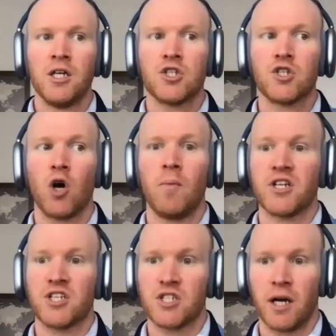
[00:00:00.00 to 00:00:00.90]
so
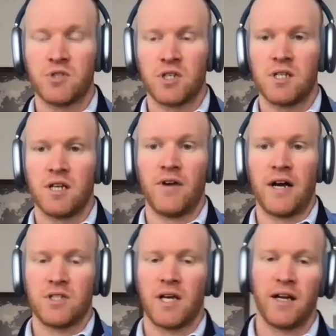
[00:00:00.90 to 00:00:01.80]
much substantive
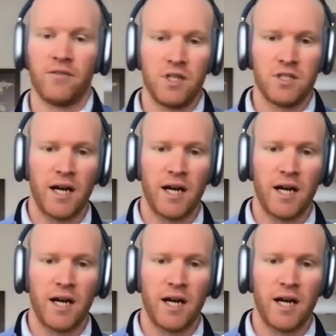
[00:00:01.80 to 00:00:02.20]
outside of these